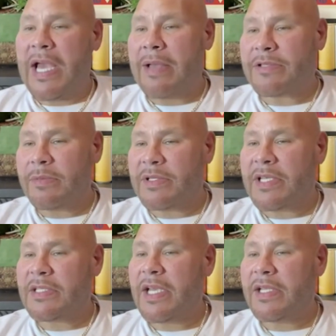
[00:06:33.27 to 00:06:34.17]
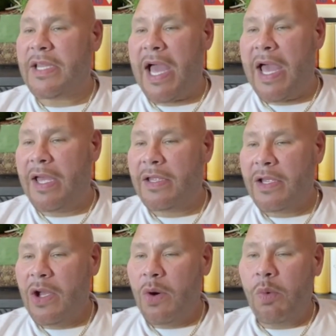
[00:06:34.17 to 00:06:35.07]
taps him and says, hey, Dad,
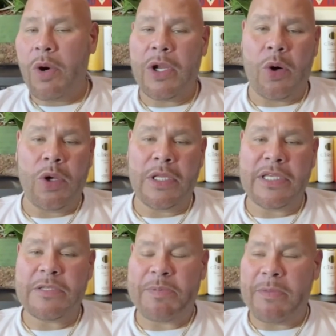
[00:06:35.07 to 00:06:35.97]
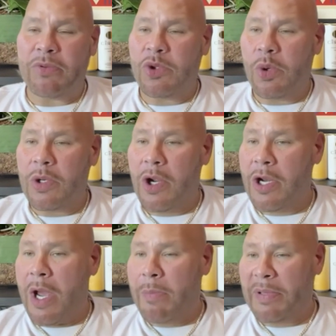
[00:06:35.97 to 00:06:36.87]
what are all these people doing
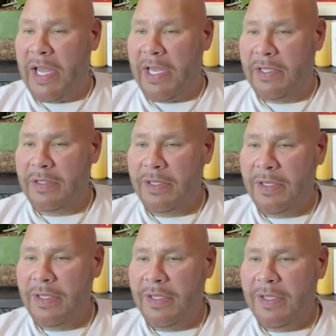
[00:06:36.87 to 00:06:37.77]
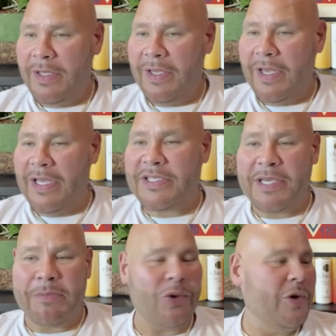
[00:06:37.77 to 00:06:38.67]
on our plane? And
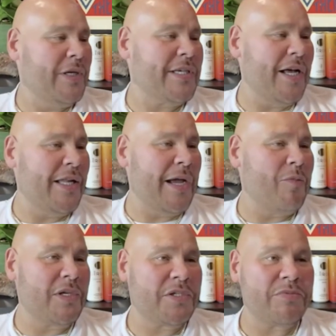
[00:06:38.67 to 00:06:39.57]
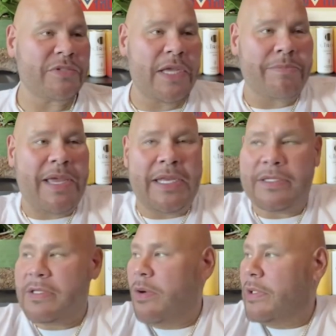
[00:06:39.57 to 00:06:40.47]
Timbo looks at her like, what? She was like,
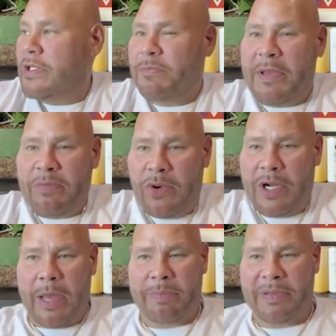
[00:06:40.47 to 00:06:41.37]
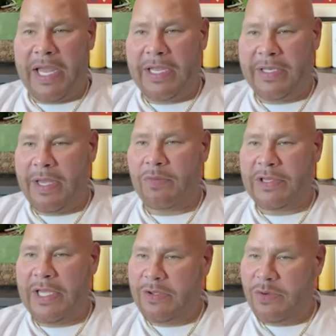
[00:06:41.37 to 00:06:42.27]
man, it's all these people on our plane.
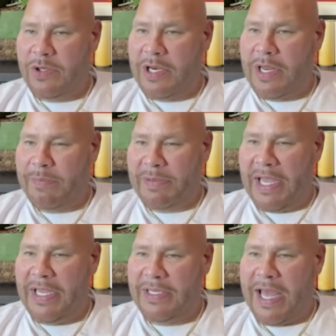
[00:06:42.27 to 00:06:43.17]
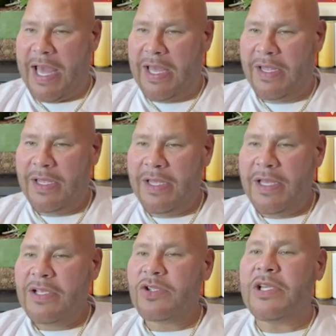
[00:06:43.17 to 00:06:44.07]
Like, what they doing on our plane, Dad?
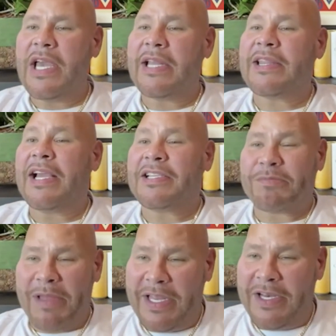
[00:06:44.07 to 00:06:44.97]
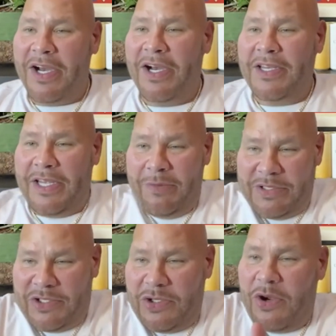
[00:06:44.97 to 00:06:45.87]
So he had to explain to her that
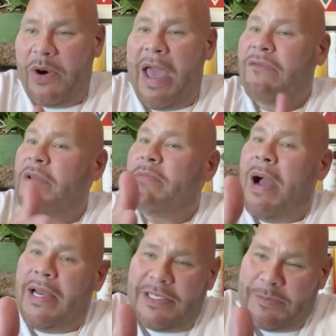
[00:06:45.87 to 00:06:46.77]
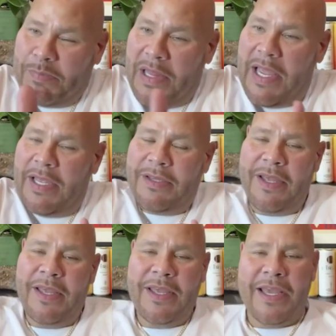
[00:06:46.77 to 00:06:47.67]
it was, you know, everybody's plane.